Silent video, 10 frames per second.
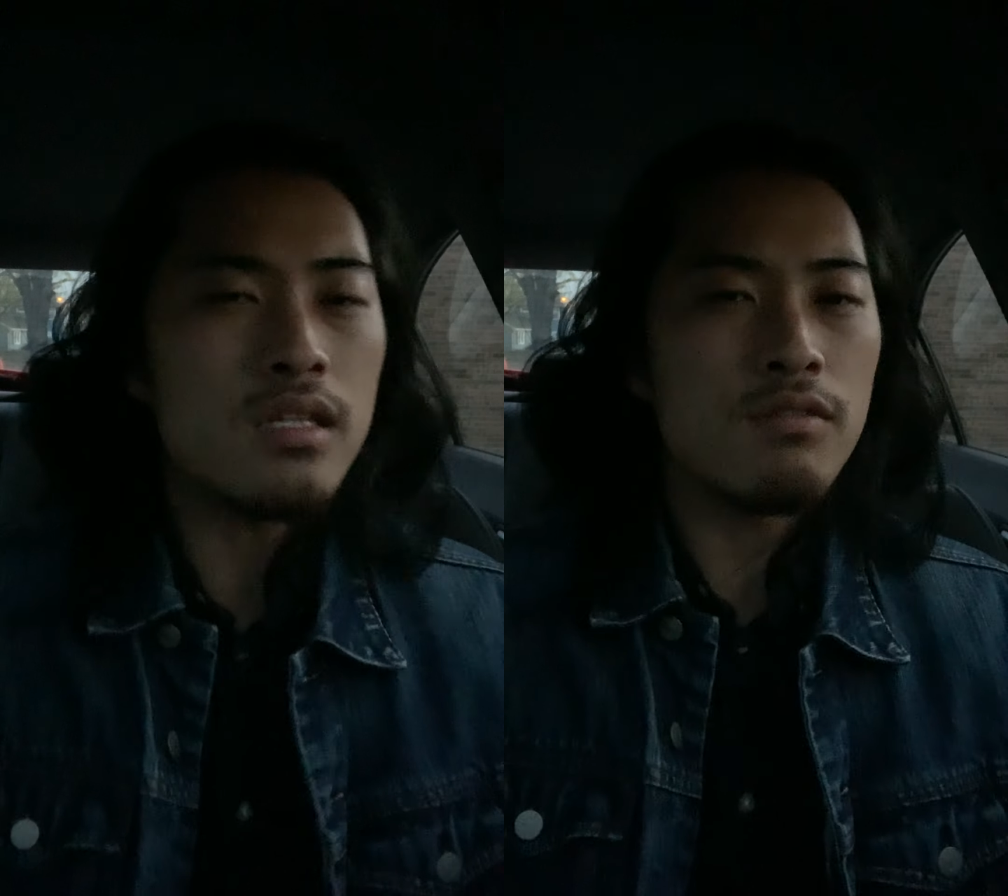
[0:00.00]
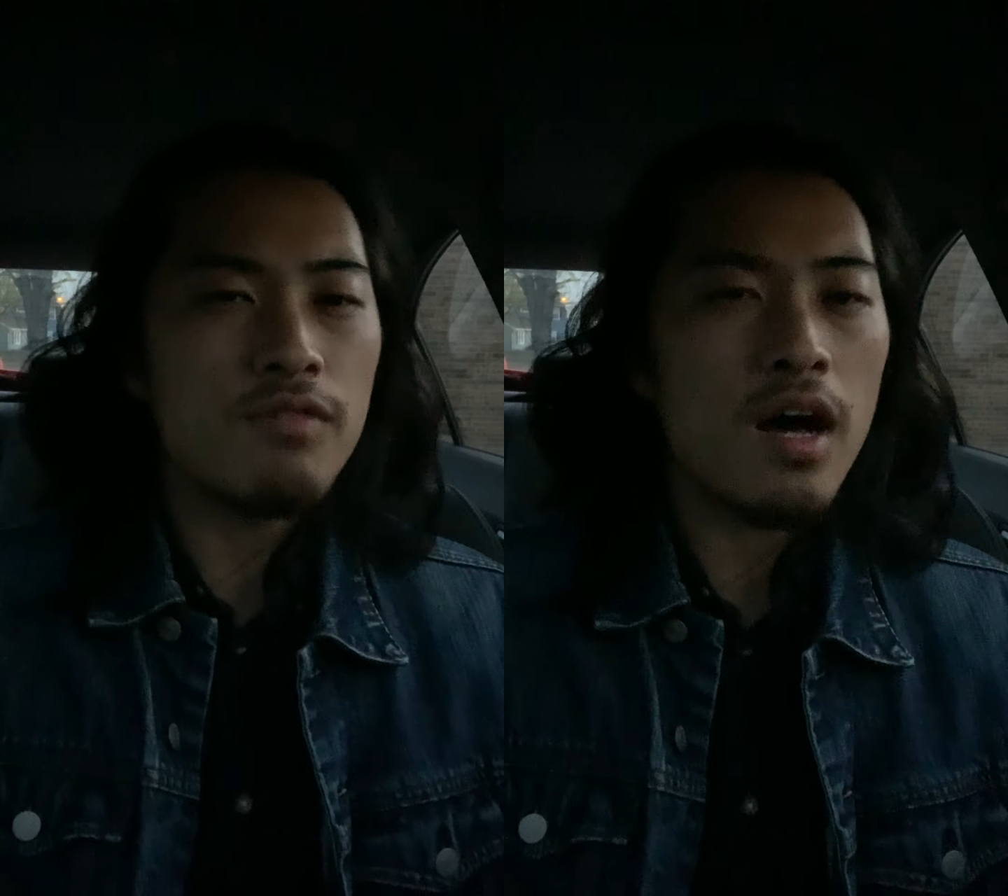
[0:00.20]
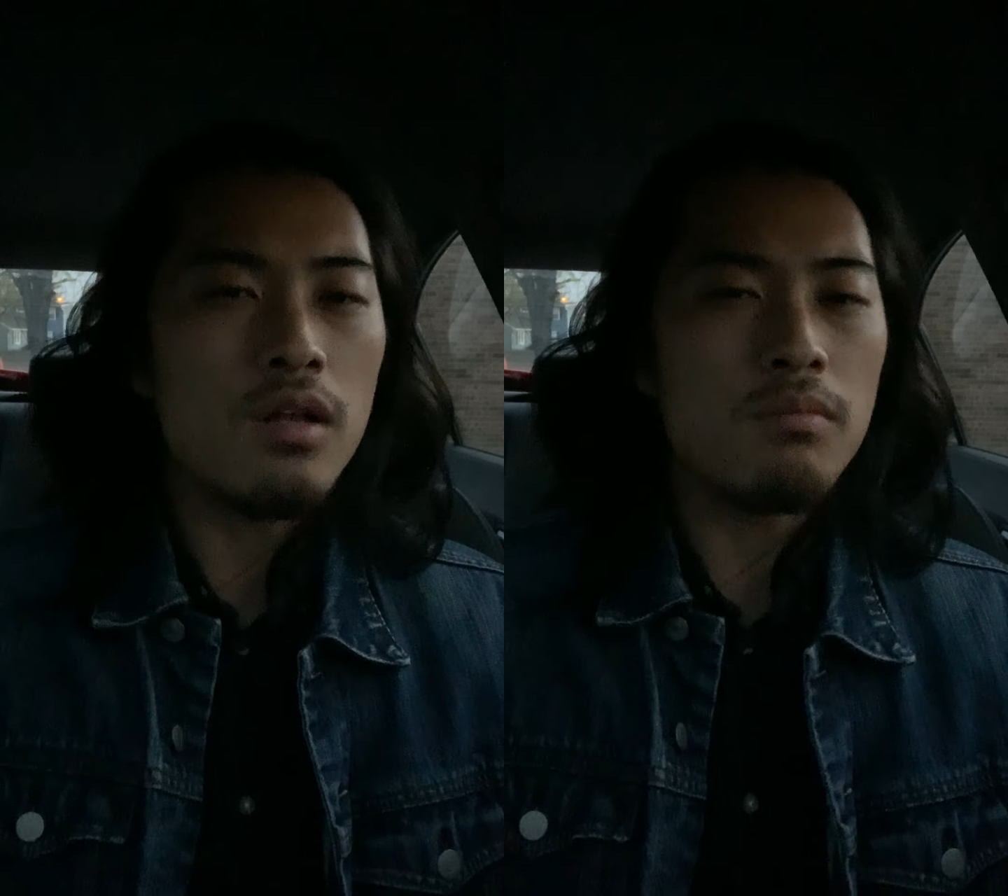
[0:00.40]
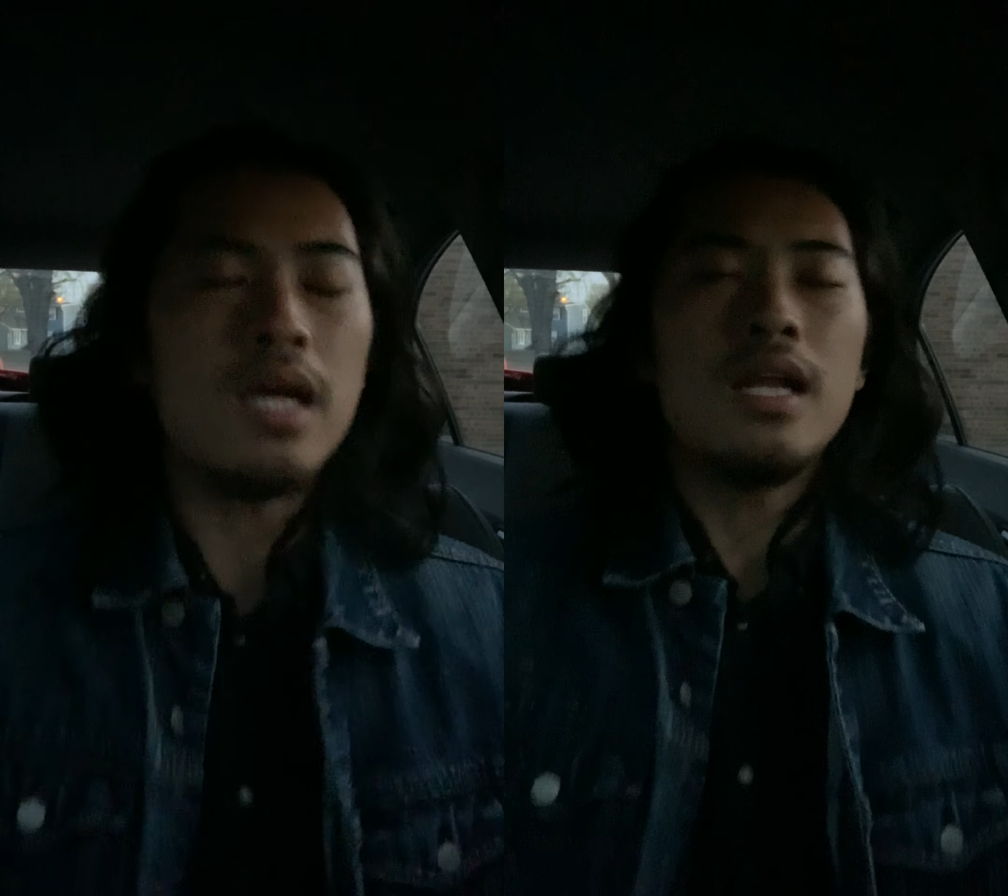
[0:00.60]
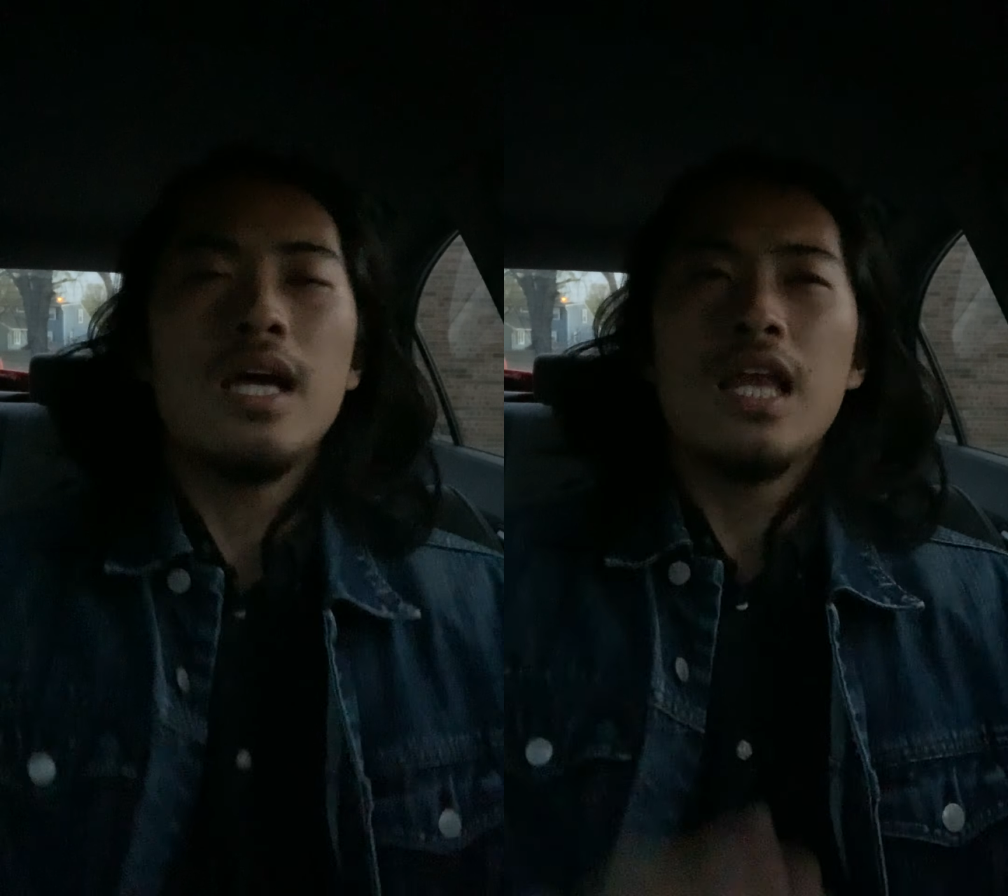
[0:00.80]

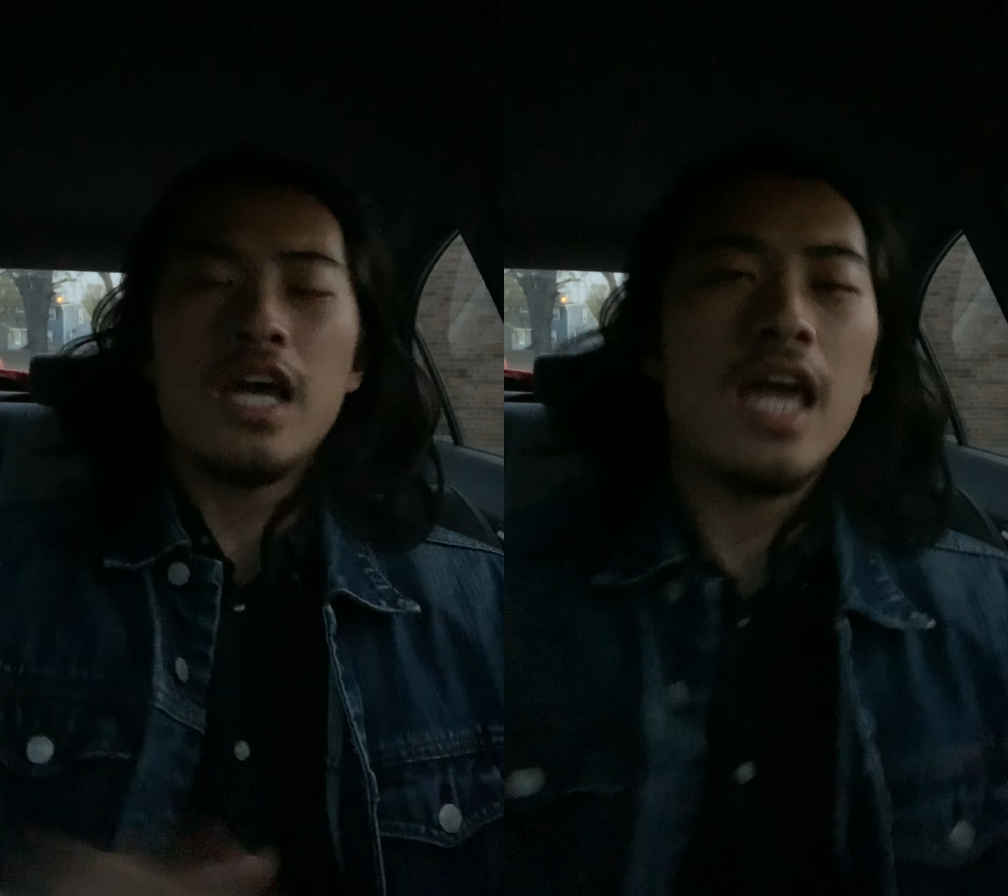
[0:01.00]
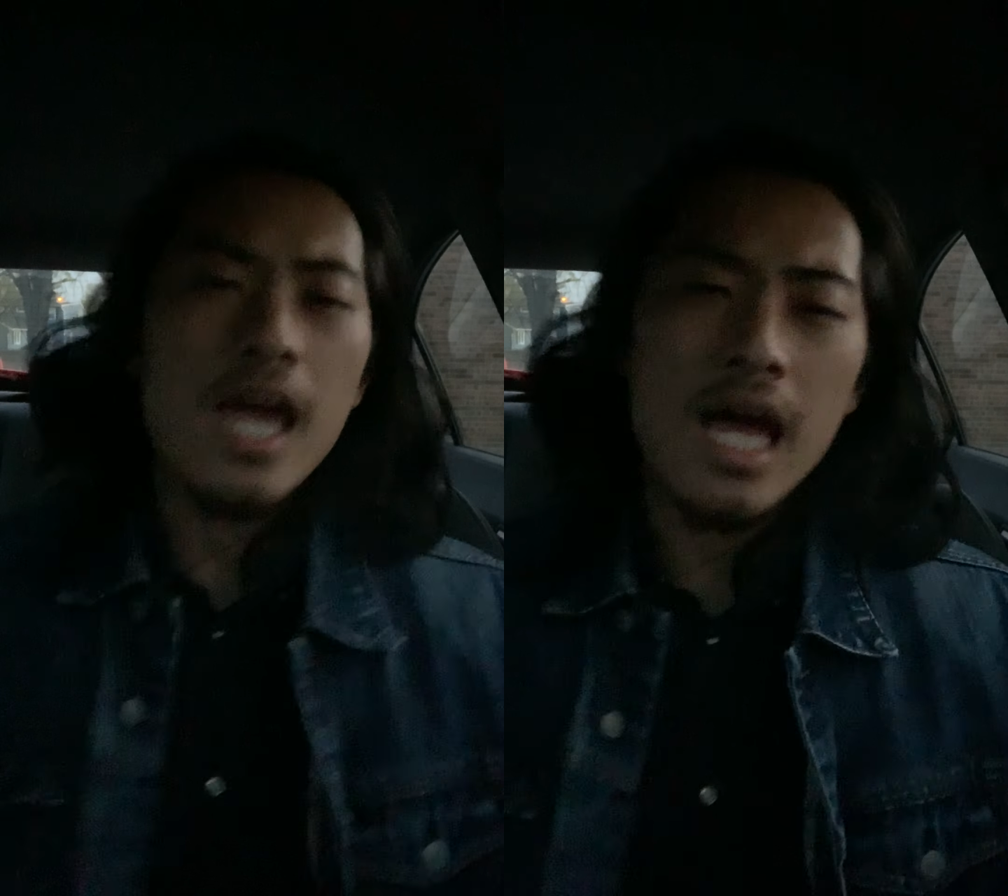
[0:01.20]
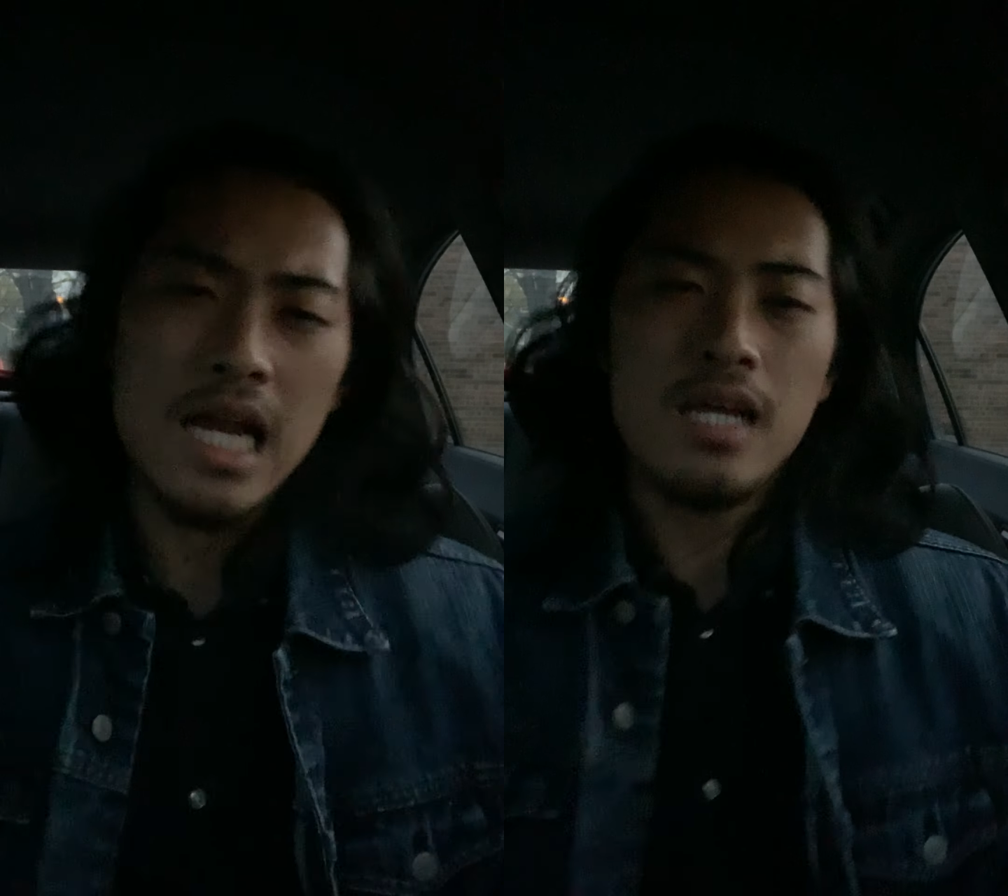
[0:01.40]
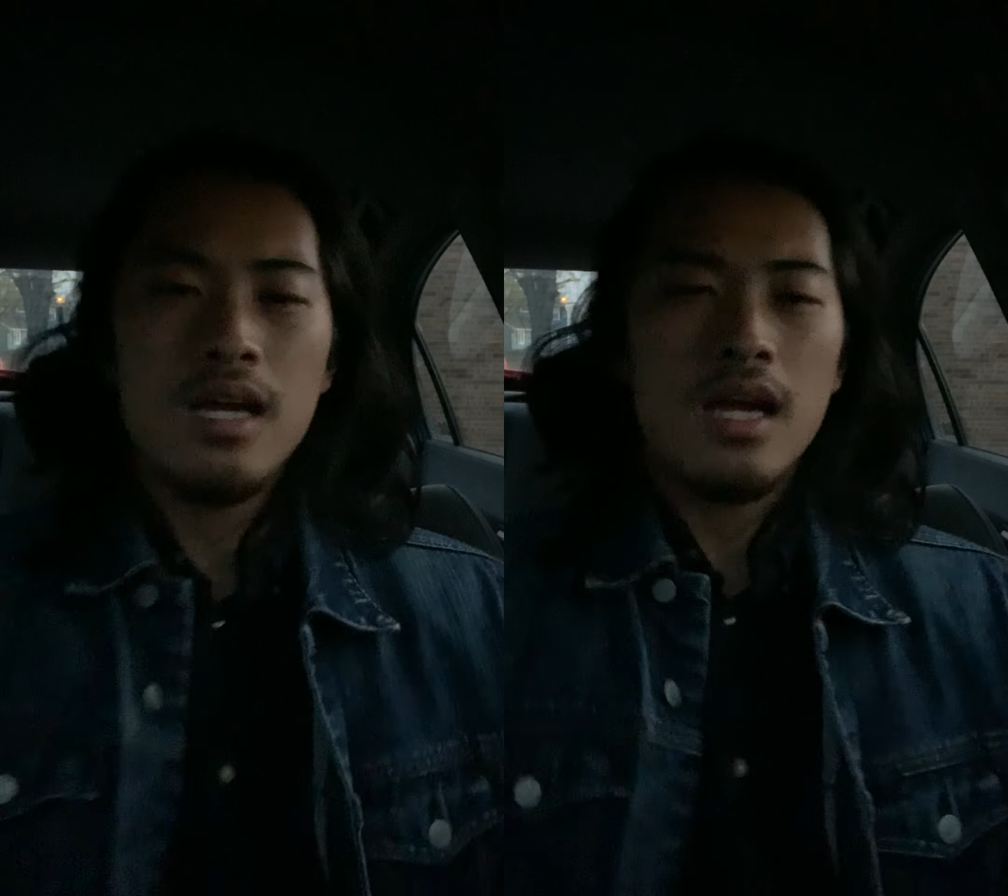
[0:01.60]
development? They can't.